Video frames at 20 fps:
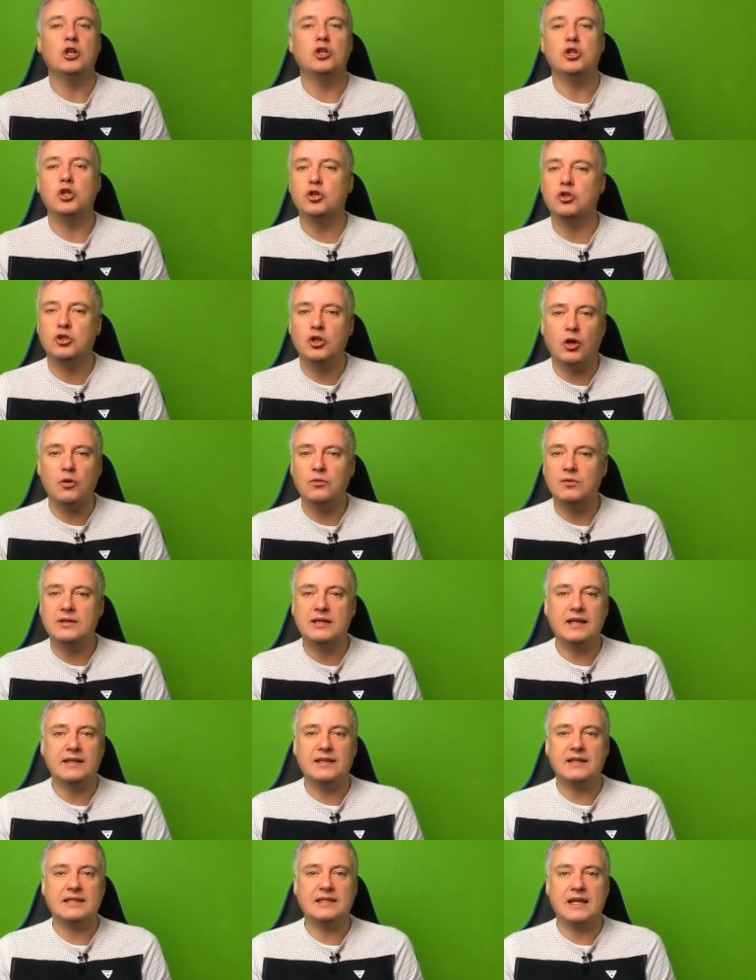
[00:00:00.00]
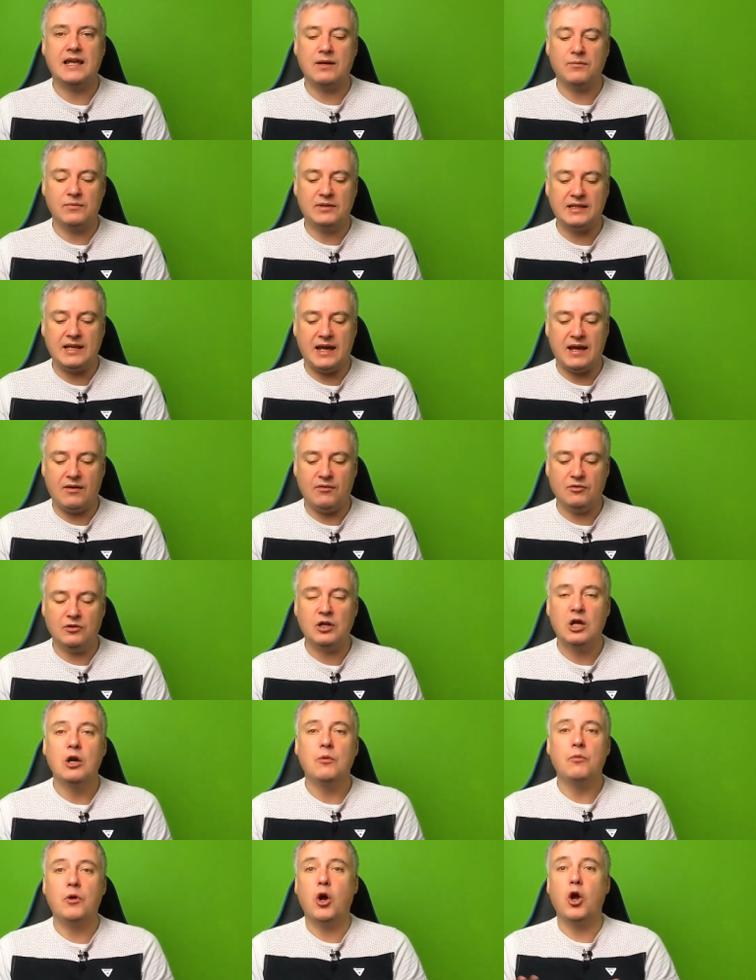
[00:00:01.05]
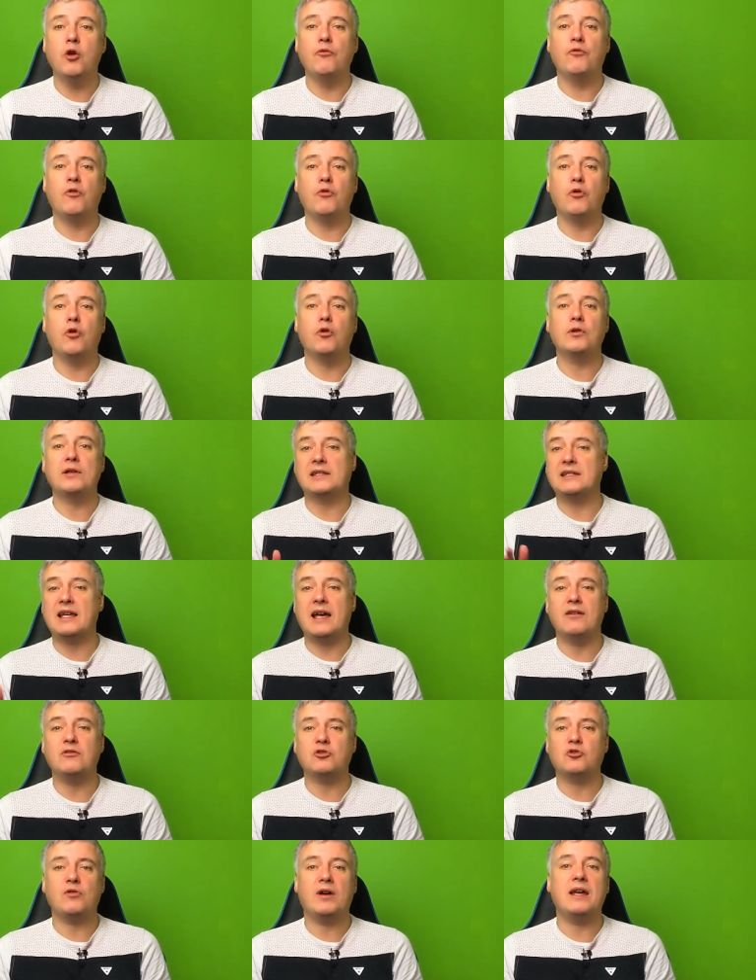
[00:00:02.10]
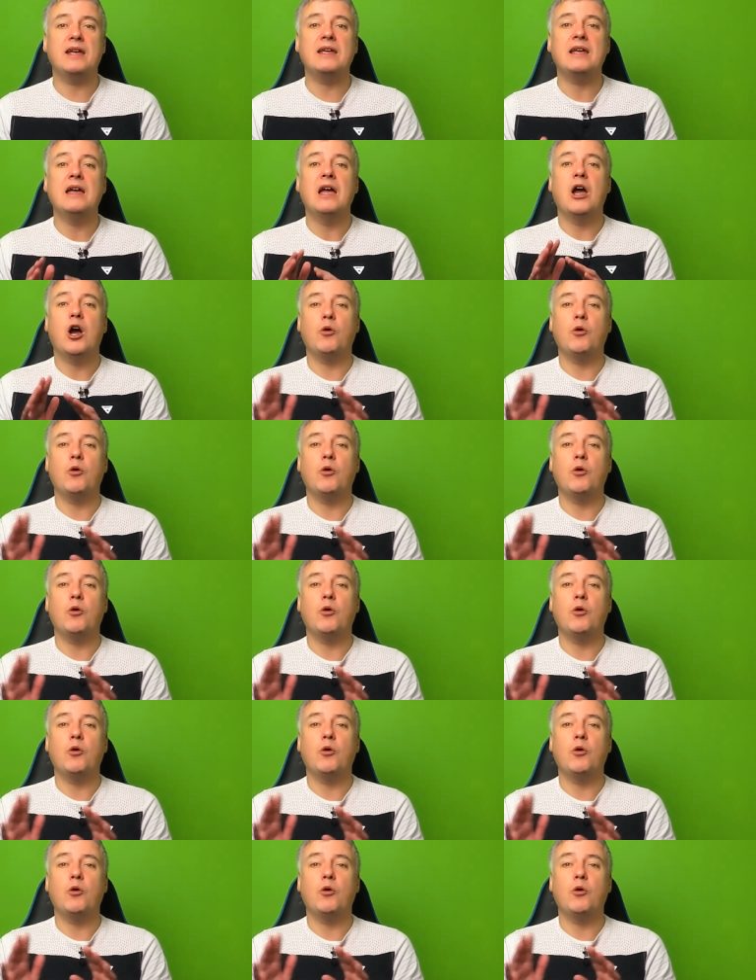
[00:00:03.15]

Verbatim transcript: You don't get the same sound, but overall the sound's great.